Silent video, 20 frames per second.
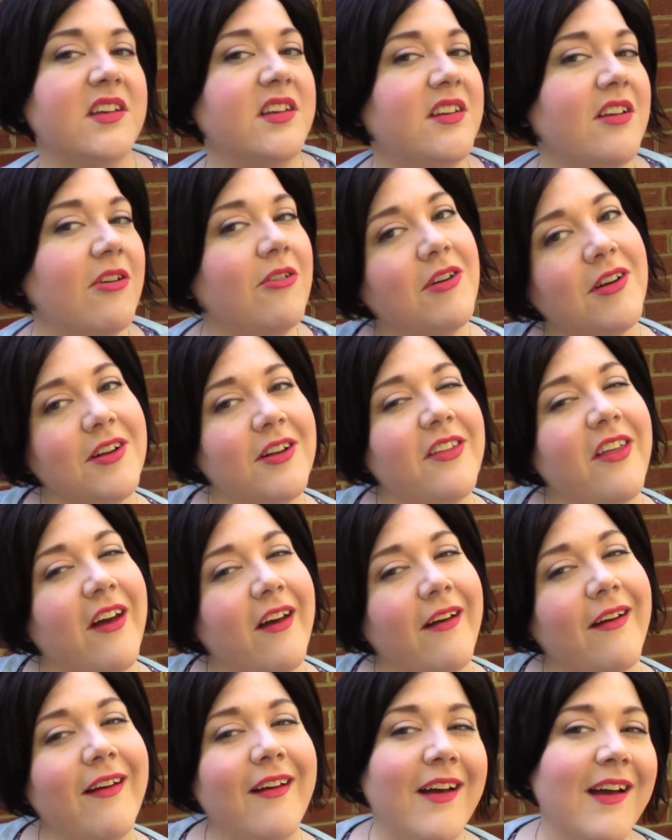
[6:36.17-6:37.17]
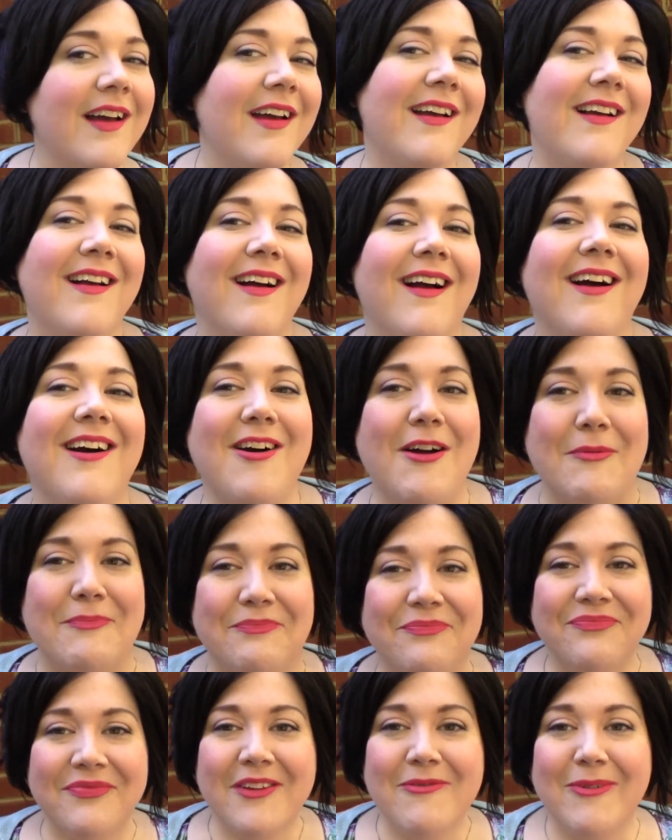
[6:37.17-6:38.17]
You don't wanna do that. Um,
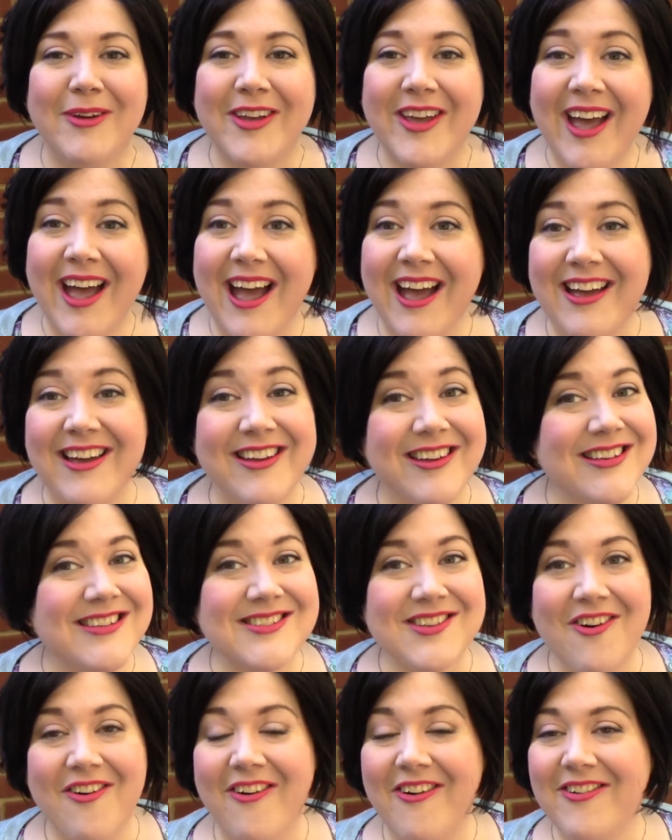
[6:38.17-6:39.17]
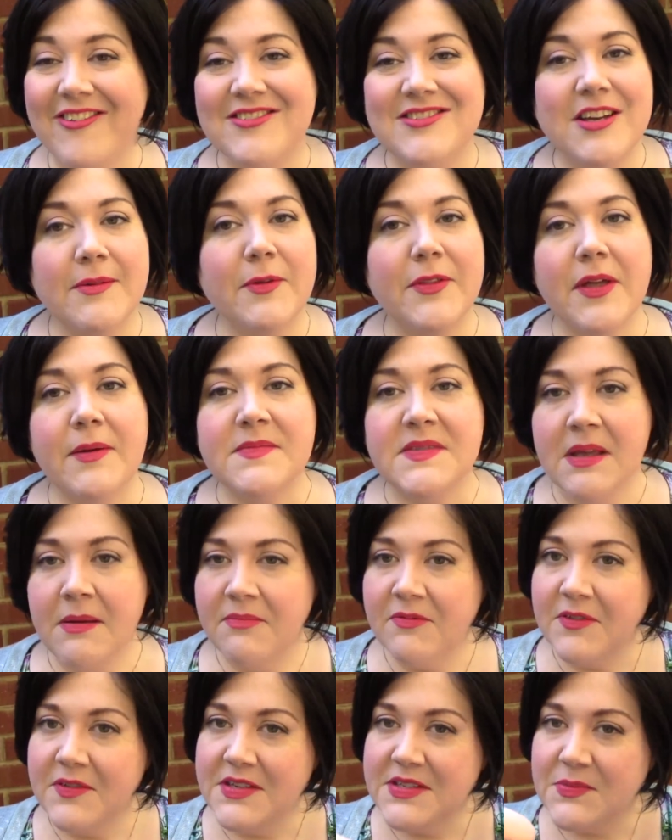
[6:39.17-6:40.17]
but yeah, so double thumbs up
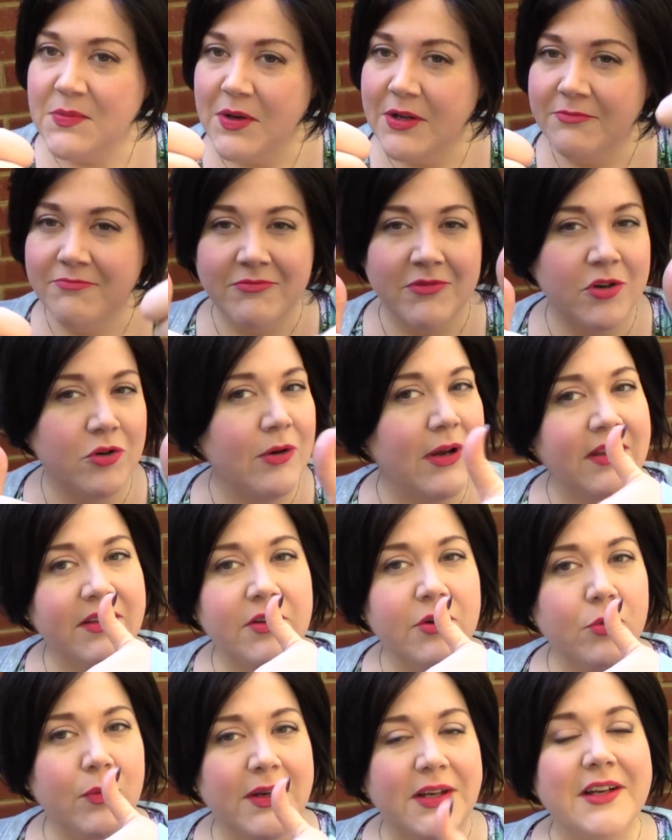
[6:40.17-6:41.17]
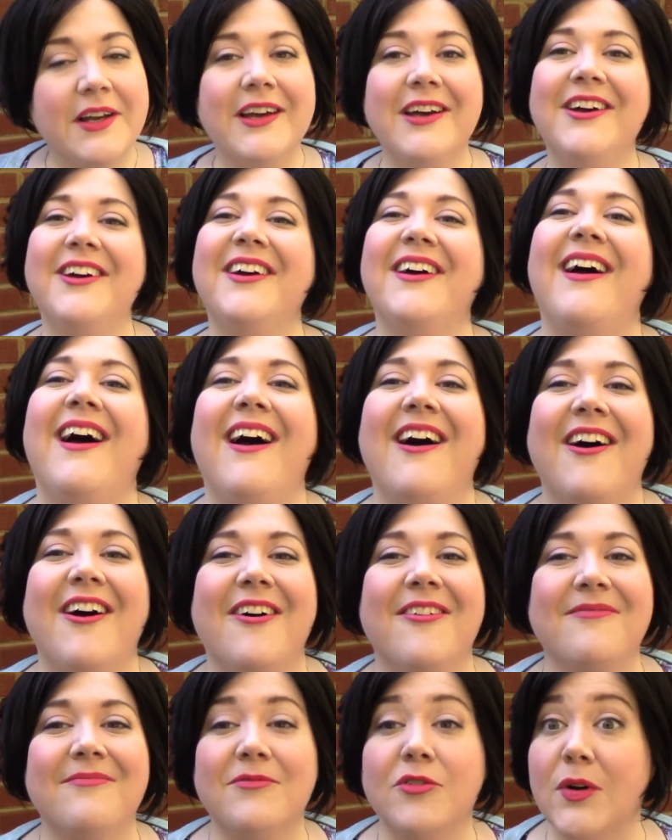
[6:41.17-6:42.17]
for this one. Great little wig,
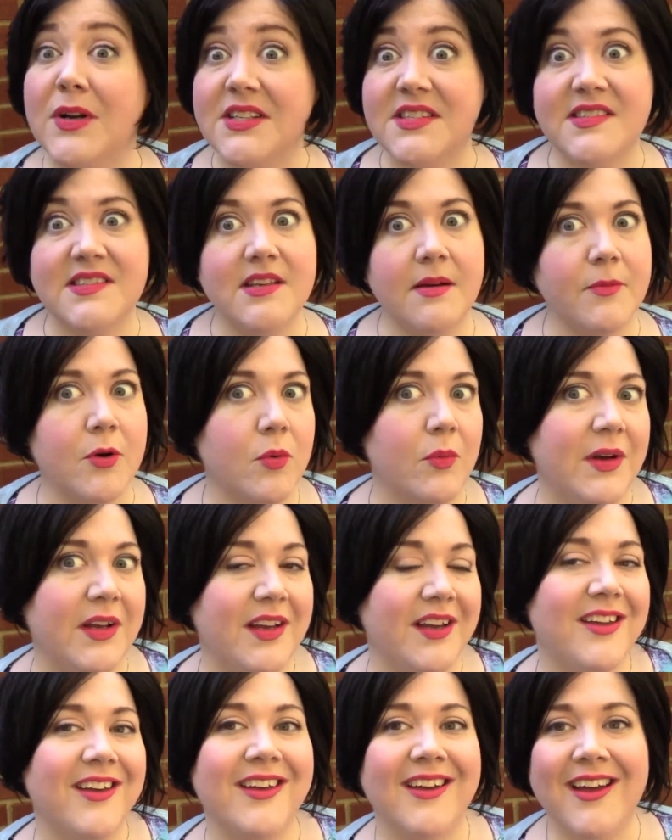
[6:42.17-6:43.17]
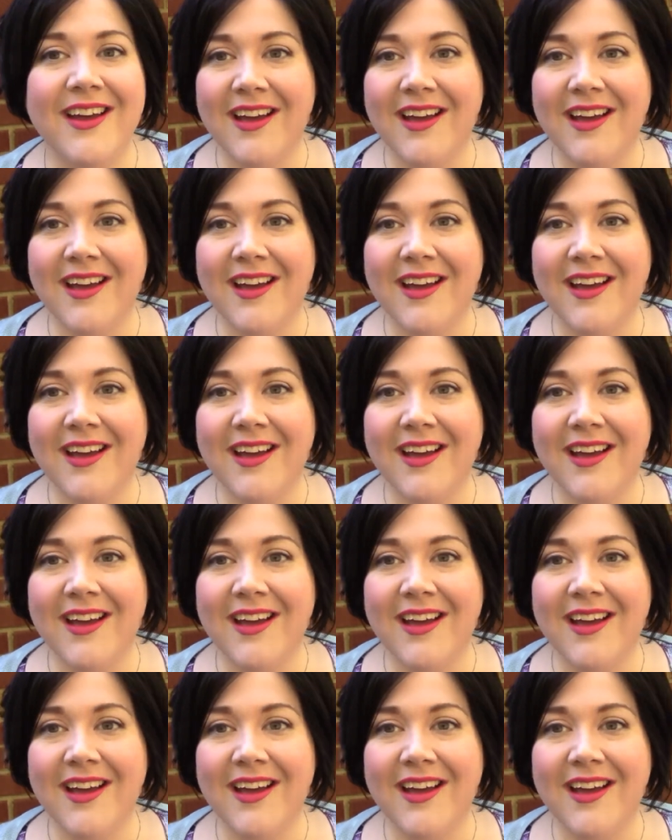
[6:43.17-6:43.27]
um, great summer wig.